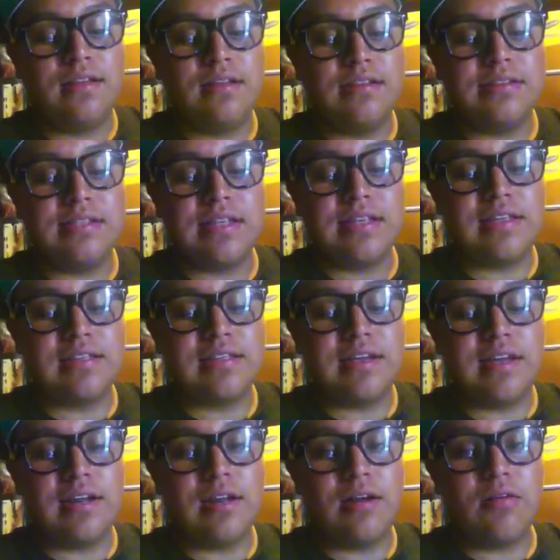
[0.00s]
Second
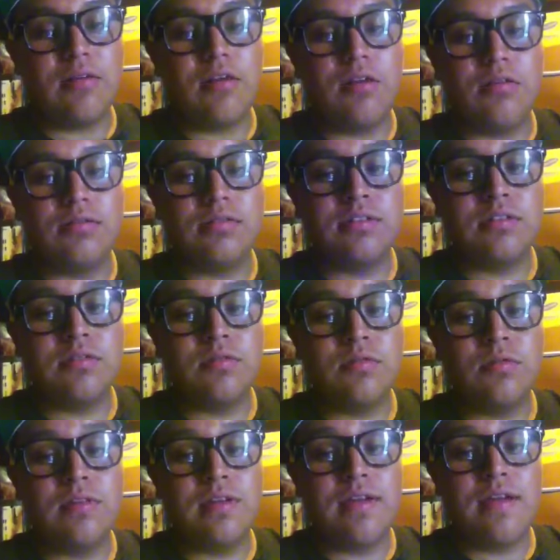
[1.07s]
shout out goes to
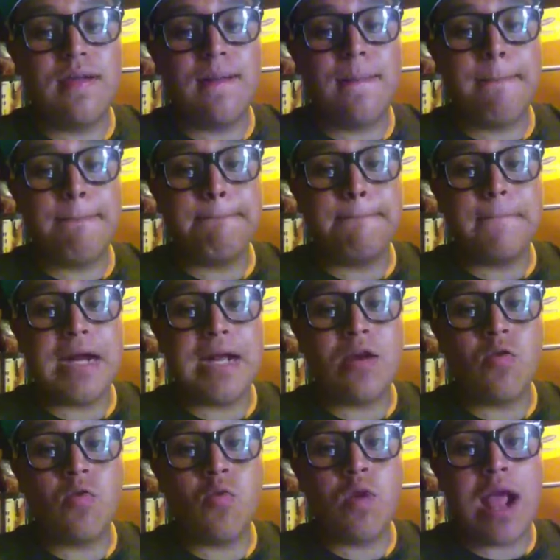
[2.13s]

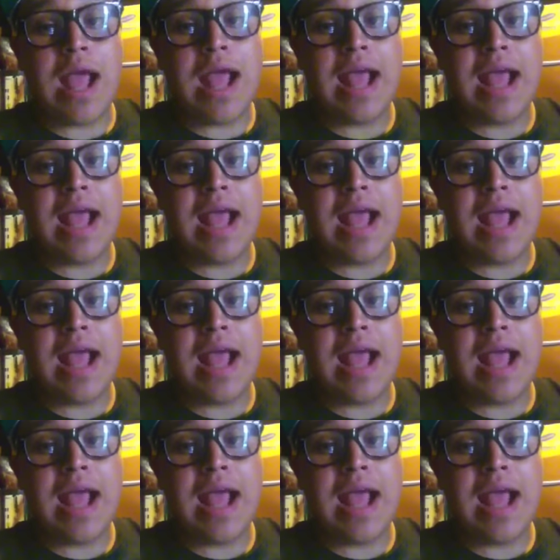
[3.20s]
Mayra.